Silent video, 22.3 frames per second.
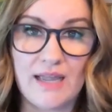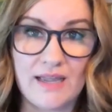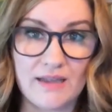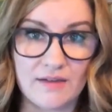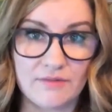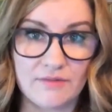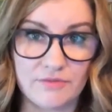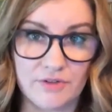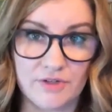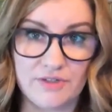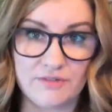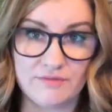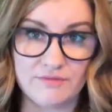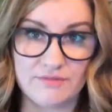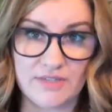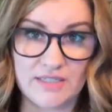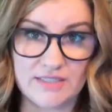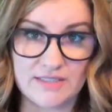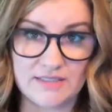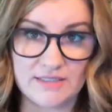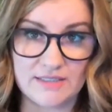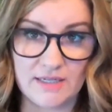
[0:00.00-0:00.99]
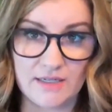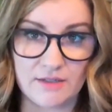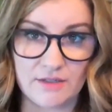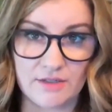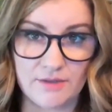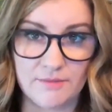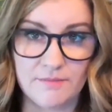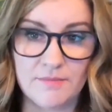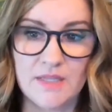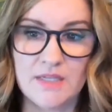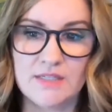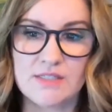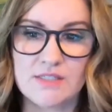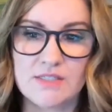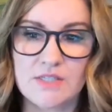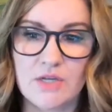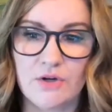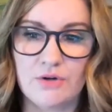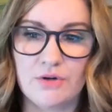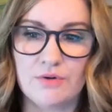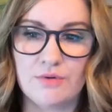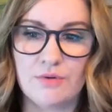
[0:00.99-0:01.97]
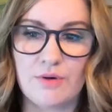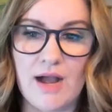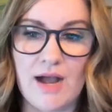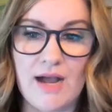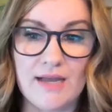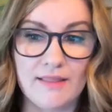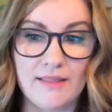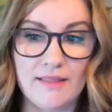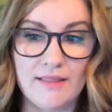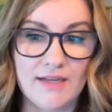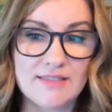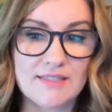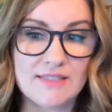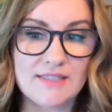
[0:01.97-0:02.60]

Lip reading: every investigator. So I like to